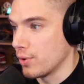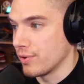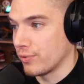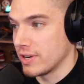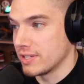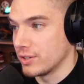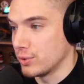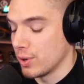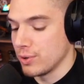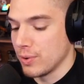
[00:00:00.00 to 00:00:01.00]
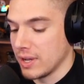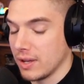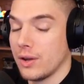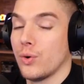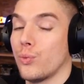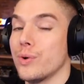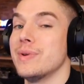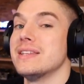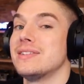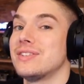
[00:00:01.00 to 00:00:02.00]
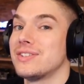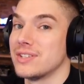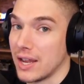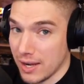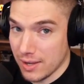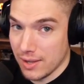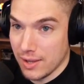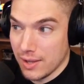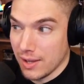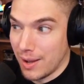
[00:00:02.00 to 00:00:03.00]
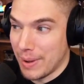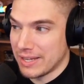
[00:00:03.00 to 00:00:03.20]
and Frieza duo unit would be sick. Um, I